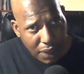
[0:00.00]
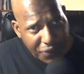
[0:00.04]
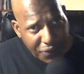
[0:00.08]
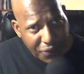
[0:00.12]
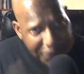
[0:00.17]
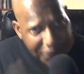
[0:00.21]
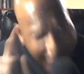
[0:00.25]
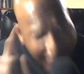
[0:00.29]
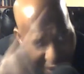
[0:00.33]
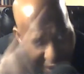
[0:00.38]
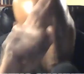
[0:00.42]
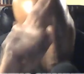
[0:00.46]

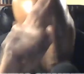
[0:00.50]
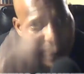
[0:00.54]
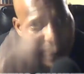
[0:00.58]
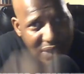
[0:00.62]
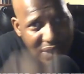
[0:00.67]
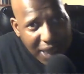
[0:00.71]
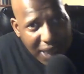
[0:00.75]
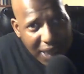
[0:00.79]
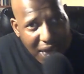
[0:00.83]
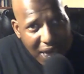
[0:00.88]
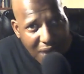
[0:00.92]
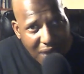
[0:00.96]
That's what
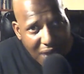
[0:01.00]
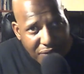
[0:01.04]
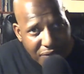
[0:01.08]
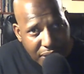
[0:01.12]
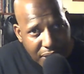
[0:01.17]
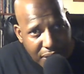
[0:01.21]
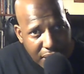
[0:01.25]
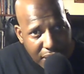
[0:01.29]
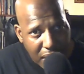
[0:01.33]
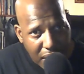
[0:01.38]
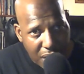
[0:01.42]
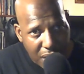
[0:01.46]
they have in
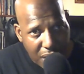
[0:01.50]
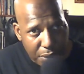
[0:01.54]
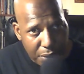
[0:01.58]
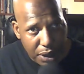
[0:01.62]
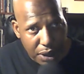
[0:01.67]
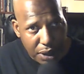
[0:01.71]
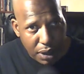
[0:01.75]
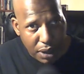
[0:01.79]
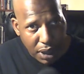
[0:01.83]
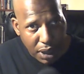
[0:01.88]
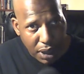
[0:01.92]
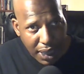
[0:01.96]
common.
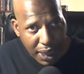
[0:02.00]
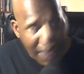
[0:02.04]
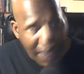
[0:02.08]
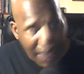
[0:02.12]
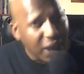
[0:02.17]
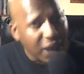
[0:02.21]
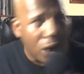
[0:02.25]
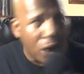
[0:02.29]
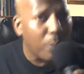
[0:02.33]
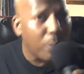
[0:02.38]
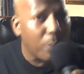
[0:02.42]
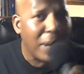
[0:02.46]
Ain't
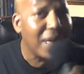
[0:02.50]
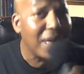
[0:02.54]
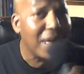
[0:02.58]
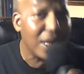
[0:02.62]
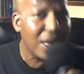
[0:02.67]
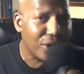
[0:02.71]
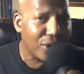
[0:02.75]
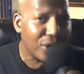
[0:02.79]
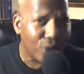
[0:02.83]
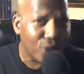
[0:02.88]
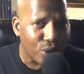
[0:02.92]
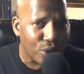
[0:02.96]
nobody at
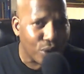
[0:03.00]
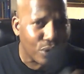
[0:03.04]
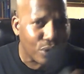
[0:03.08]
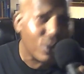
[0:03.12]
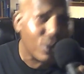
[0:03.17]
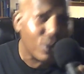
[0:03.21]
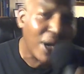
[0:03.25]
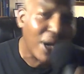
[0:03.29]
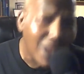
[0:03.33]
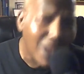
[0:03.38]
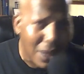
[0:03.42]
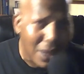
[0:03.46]

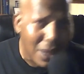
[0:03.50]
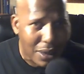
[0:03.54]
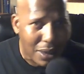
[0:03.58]
cruiserweight.